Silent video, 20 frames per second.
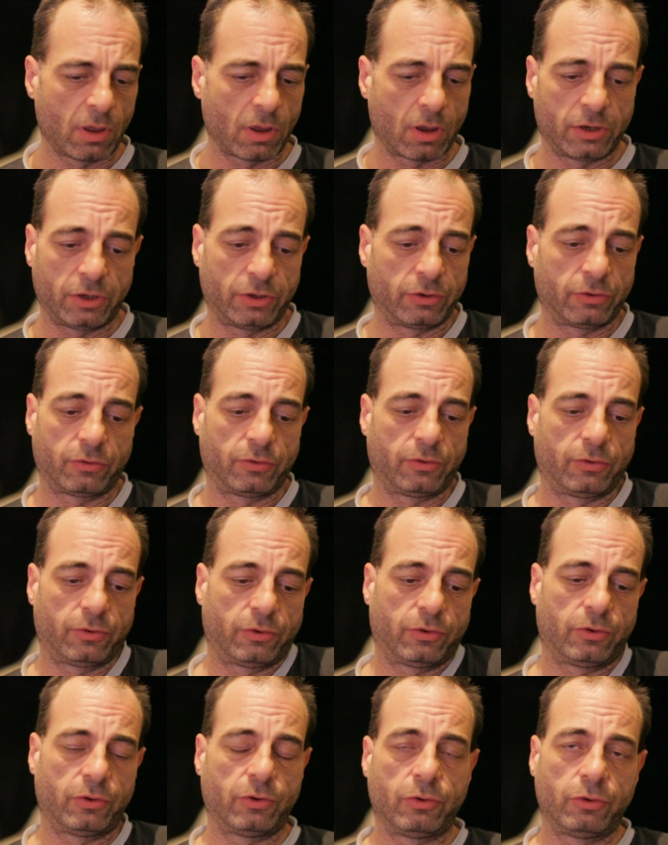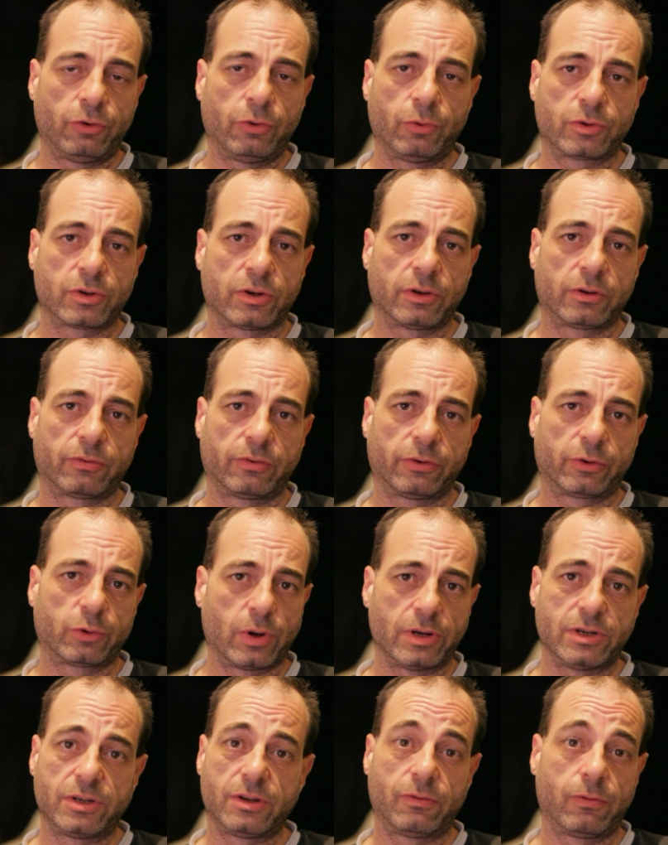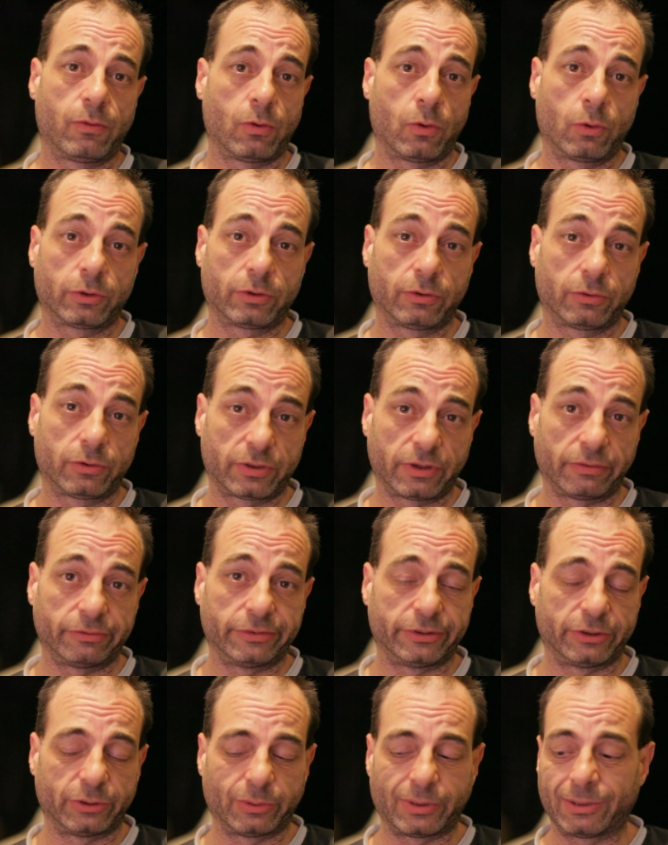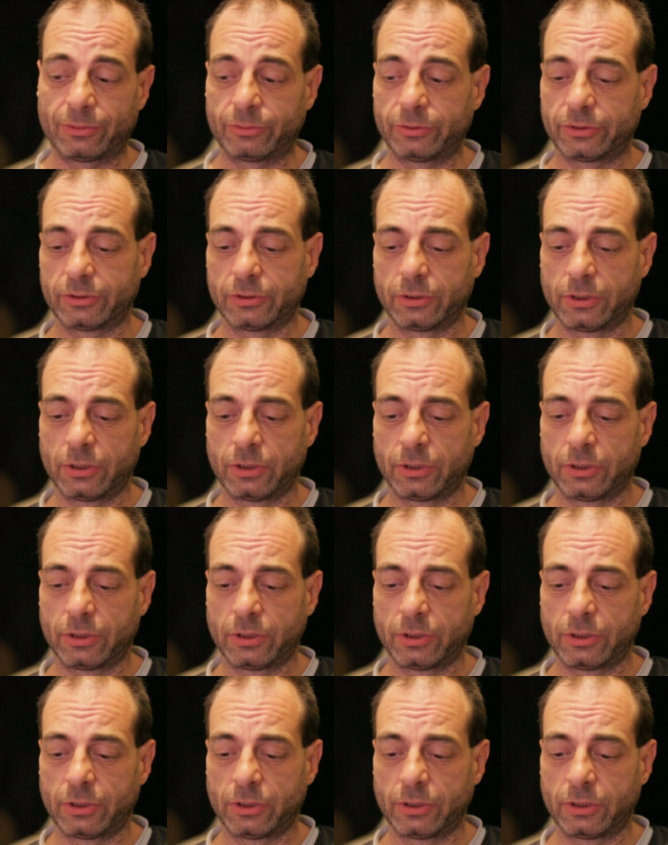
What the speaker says: You're useless for 24 to 72 hours.